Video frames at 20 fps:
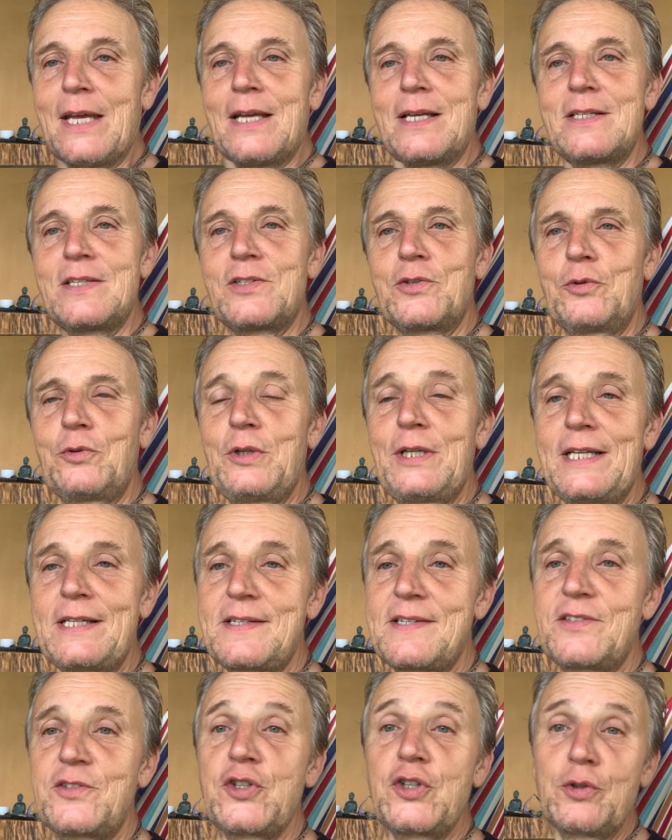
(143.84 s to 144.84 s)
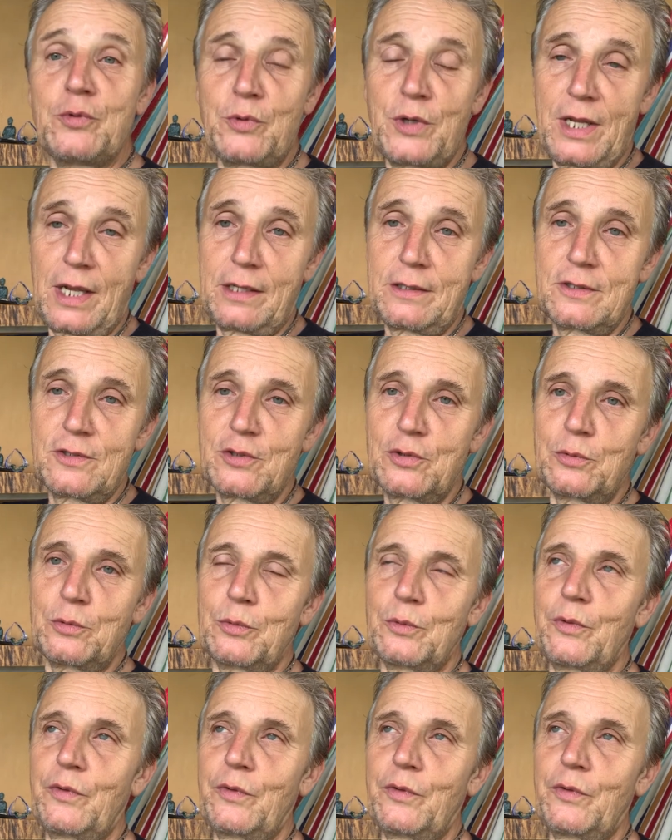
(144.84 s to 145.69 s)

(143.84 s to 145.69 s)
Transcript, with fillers: So let's tune in to